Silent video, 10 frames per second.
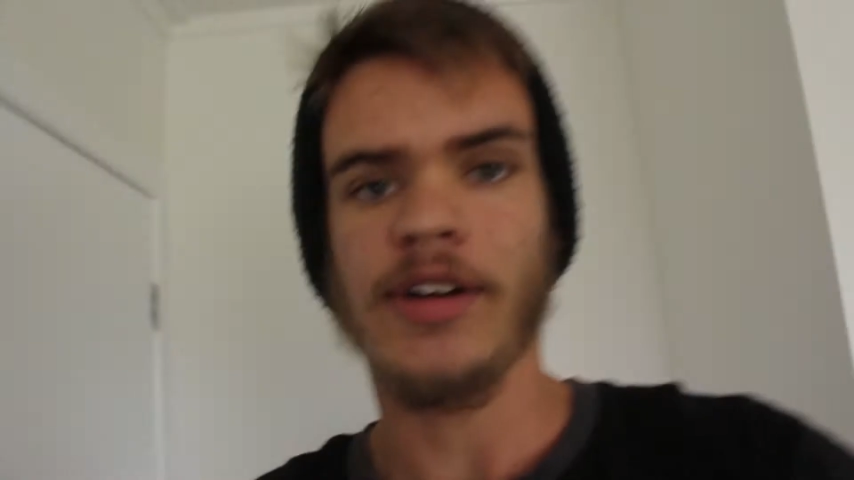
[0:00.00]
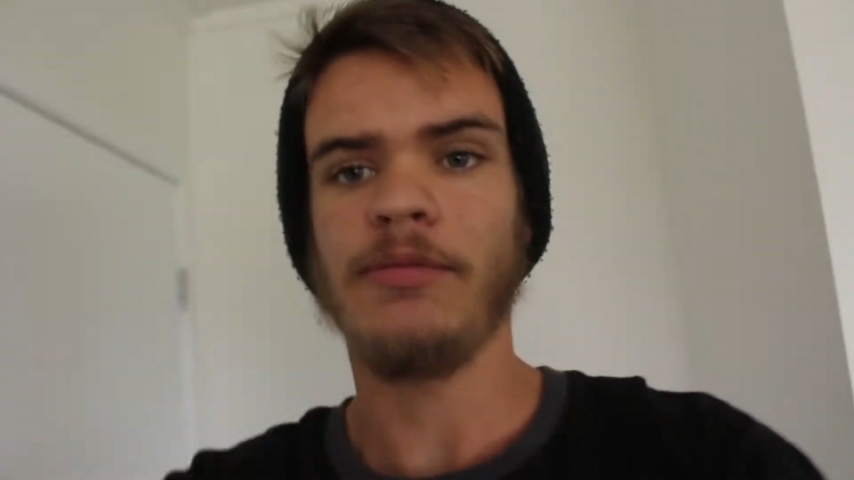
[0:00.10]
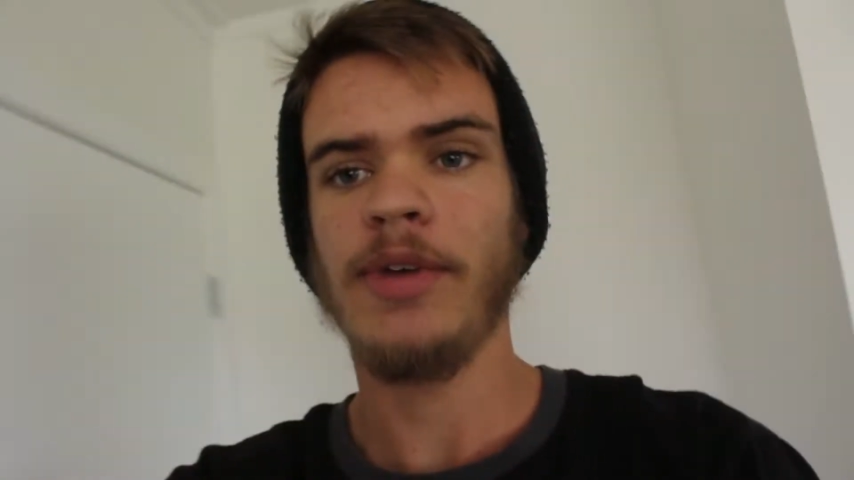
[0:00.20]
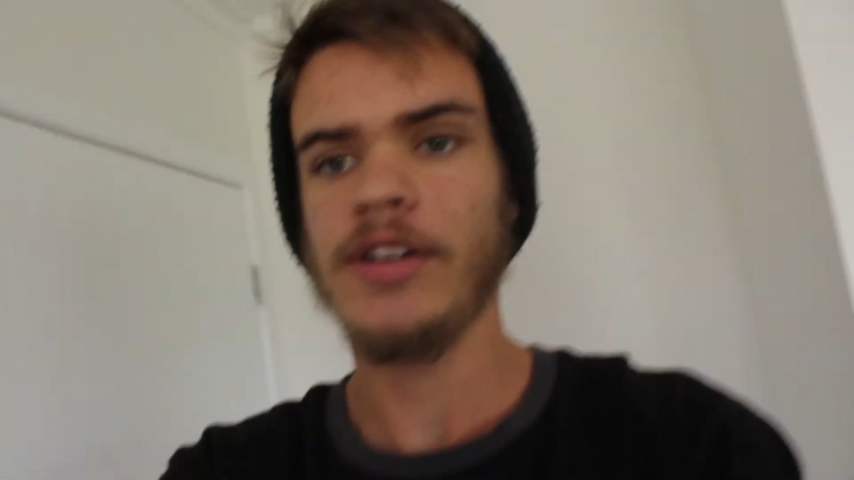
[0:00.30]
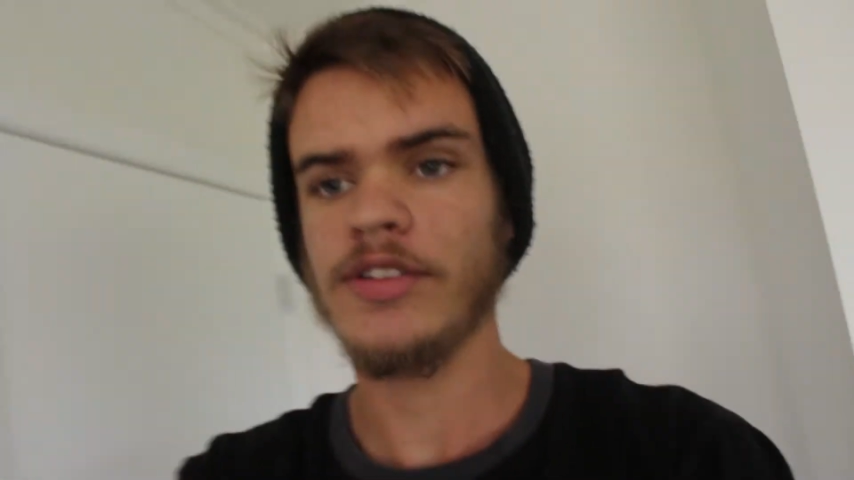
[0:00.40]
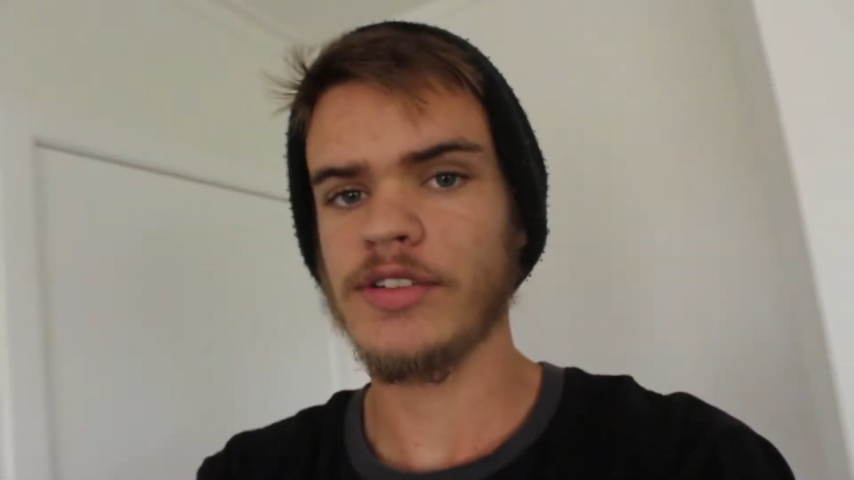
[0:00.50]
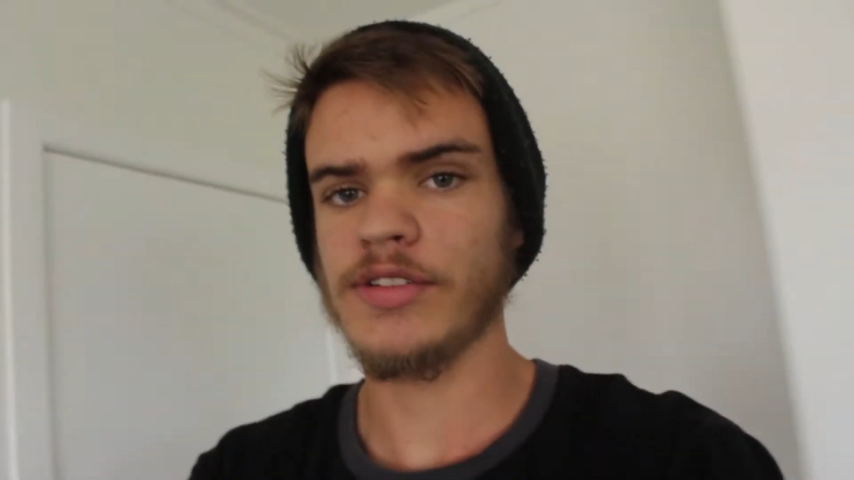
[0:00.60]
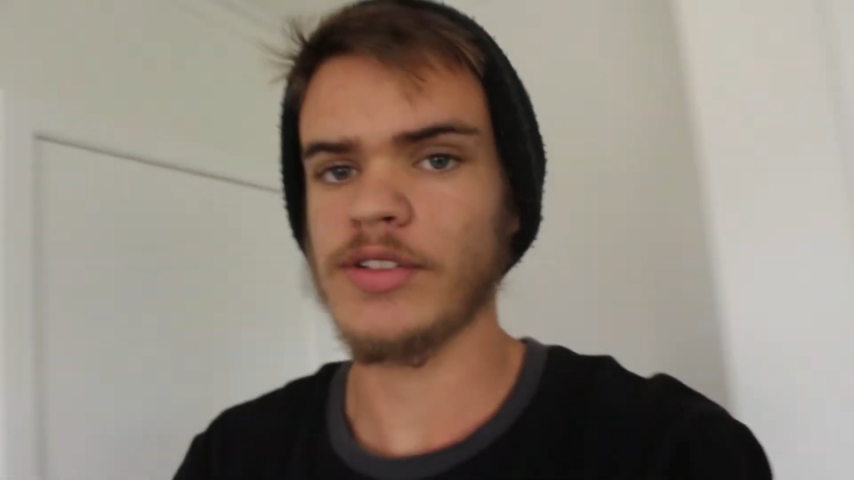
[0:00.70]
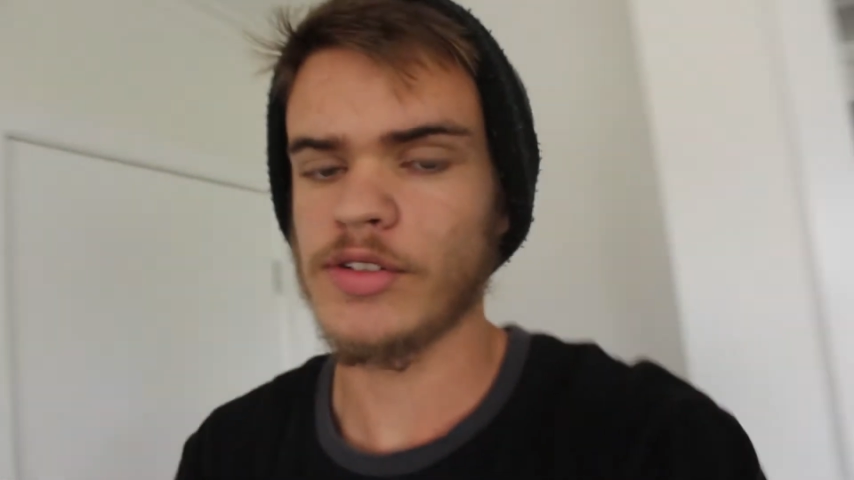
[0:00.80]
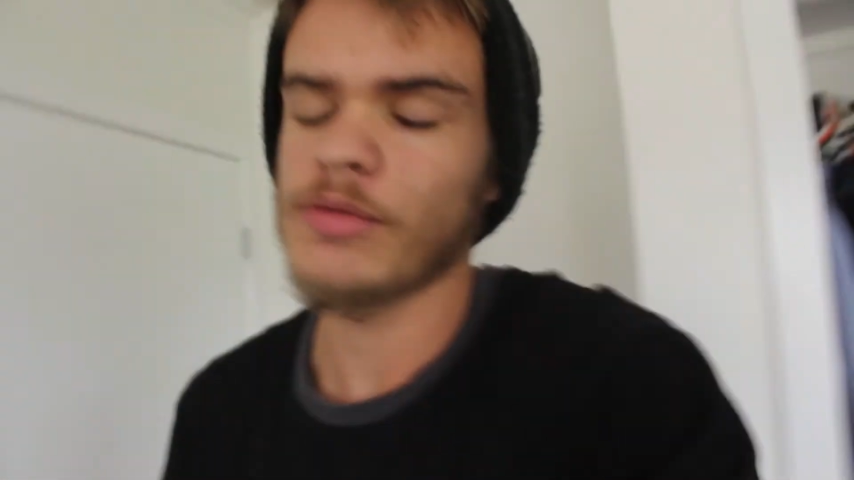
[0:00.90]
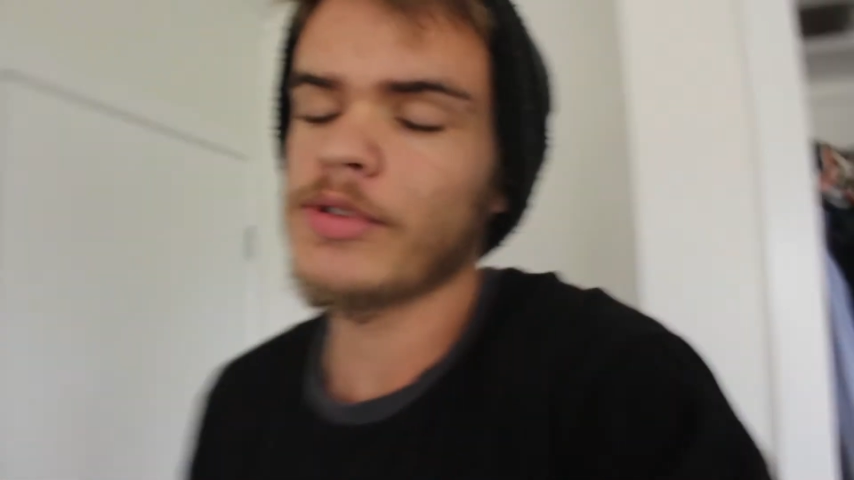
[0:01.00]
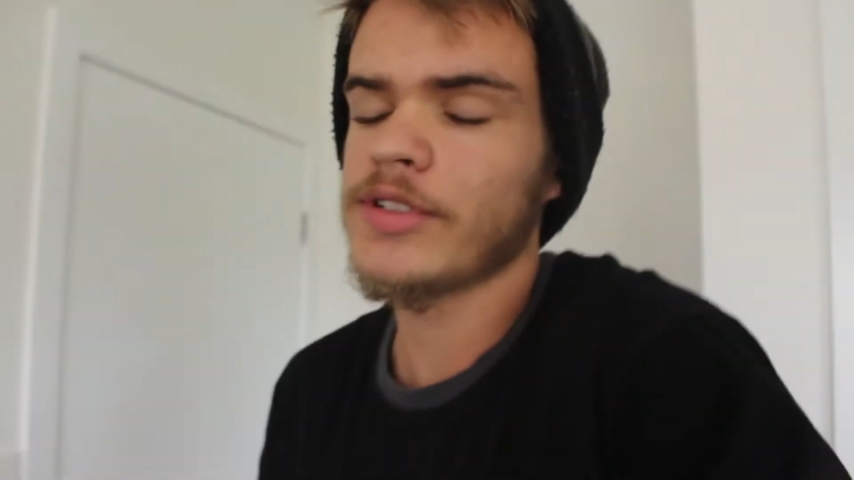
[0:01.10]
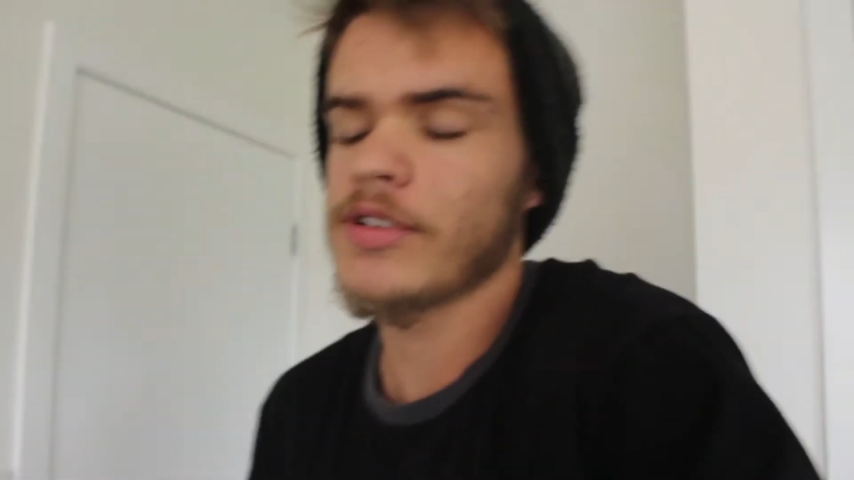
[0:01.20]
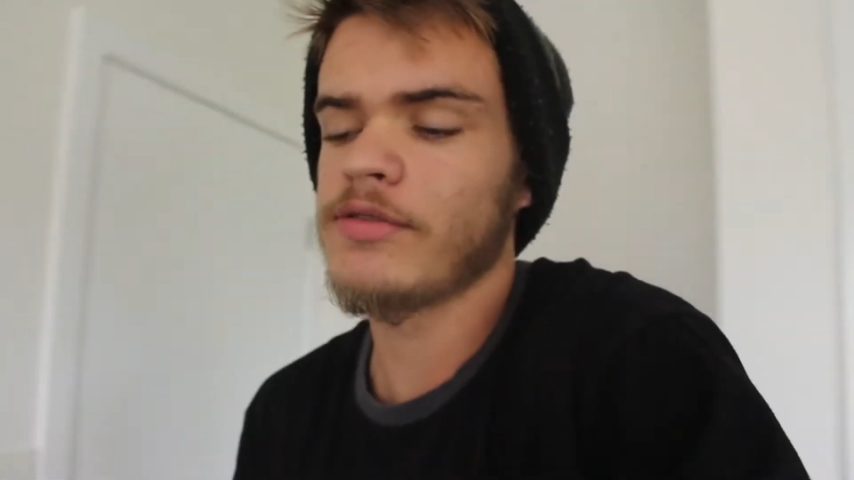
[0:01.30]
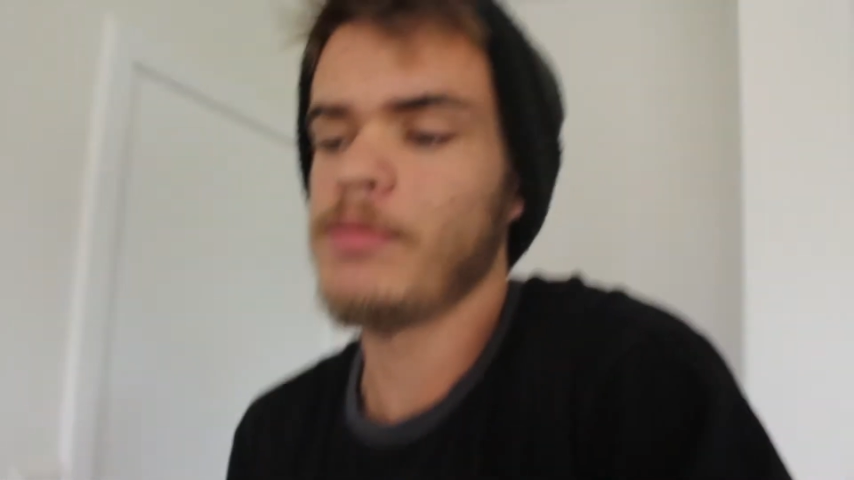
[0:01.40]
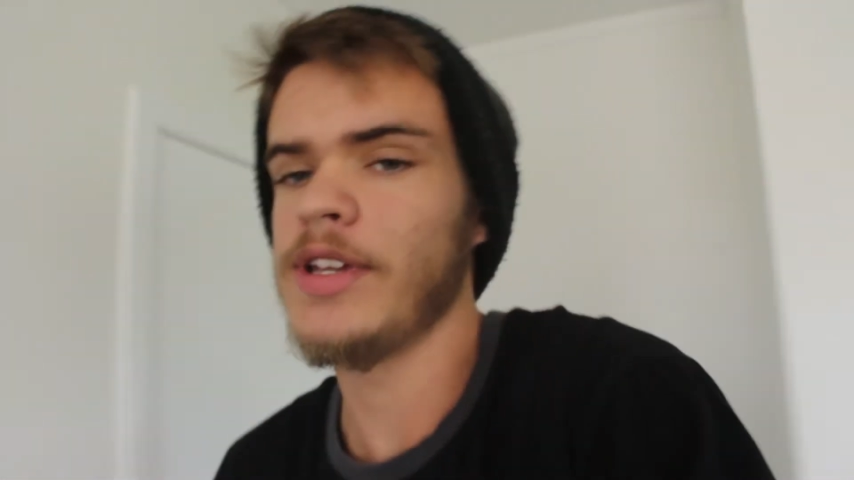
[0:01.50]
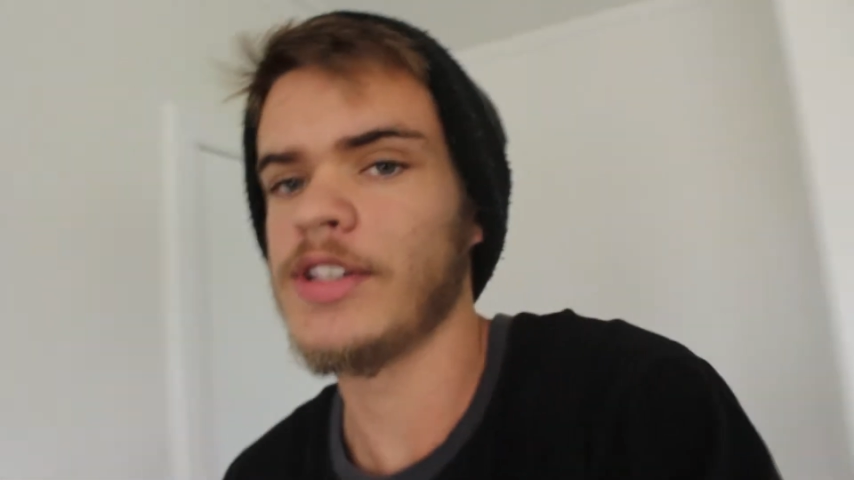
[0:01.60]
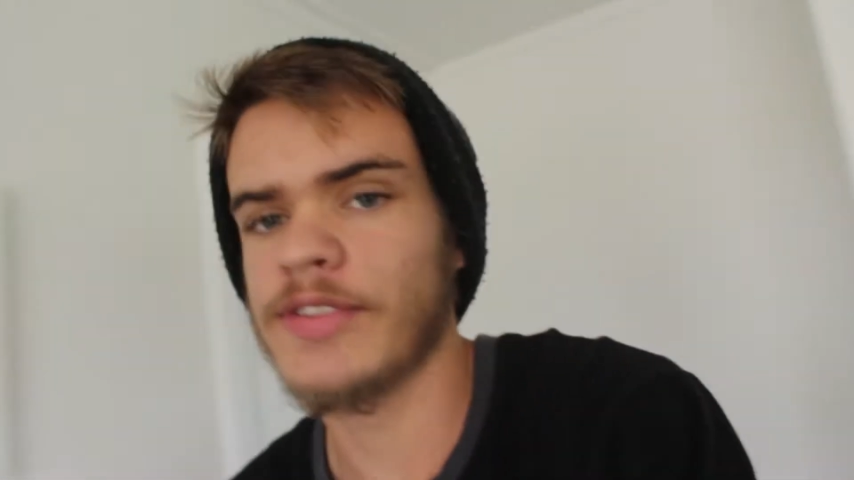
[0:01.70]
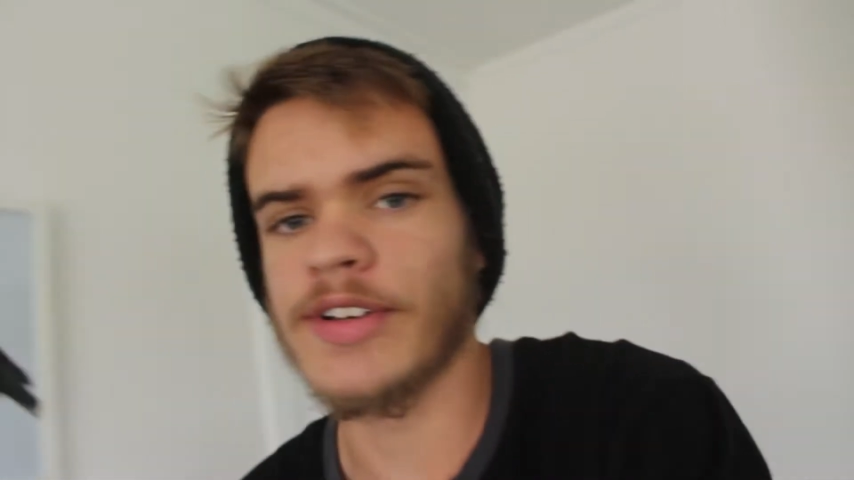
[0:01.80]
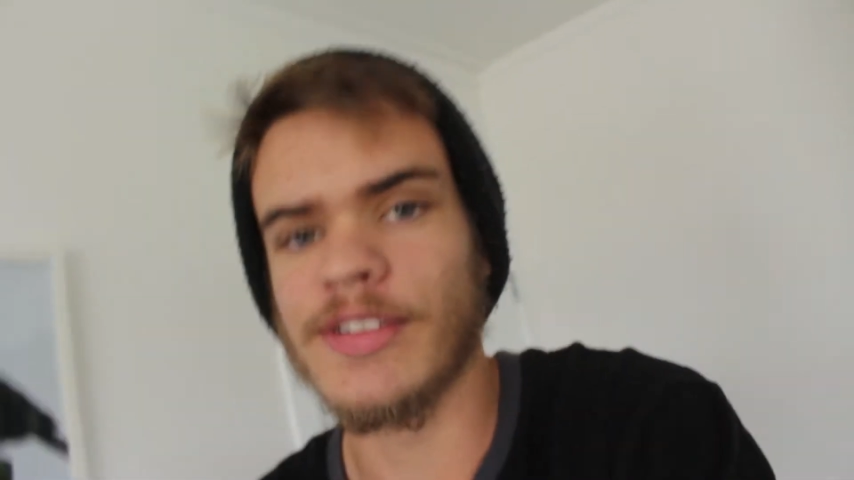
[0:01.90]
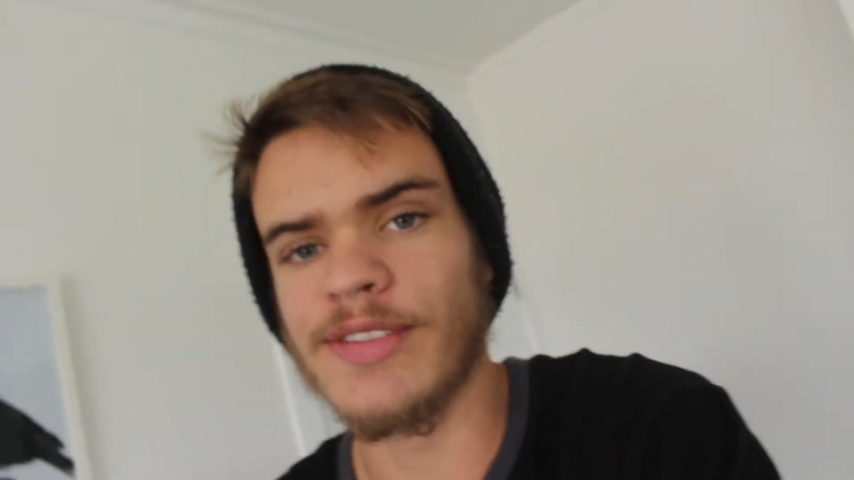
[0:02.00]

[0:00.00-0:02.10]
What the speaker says: I managed to secure myself a PS5.